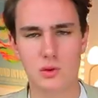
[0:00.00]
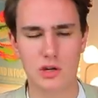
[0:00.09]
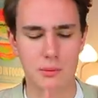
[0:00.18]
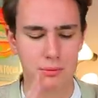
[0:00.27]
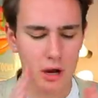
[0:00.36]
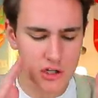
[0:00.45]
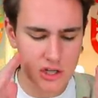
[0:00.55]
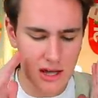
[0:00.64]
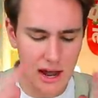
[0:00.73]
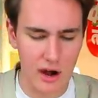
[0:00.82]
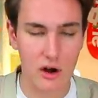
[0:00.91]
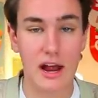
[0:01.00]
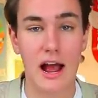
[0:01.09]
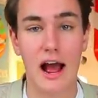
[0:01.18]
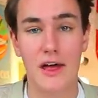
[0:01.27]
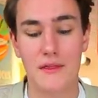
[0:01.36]
So when you brush the
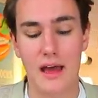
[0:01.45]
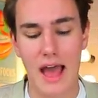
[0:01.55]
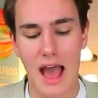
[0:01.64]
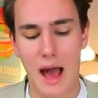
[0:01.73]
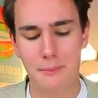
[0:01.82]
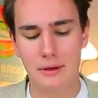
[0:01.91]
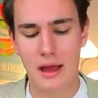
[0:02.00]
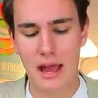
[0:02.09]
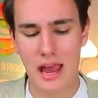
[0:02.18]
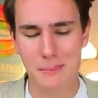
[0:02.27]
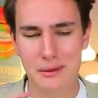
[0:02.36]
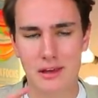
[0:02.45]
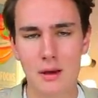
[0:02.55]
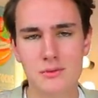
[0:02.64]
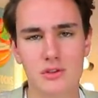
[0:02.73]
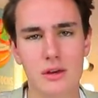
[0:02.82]
area on the app, it
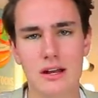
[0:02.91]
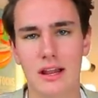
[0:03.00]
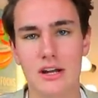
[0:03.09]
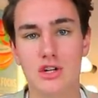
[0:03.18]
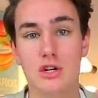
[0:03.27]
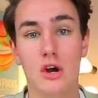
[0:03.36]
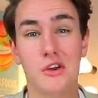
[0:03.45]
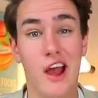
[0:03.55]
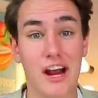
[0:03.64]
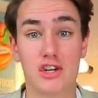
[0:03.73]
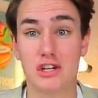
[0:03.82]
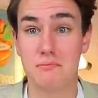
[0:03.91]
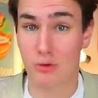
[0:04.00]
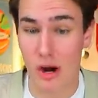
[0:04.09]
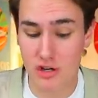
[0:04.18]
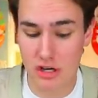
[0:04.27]
becomes green to let you know you're actually
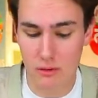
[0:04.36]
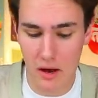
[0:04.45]
brushing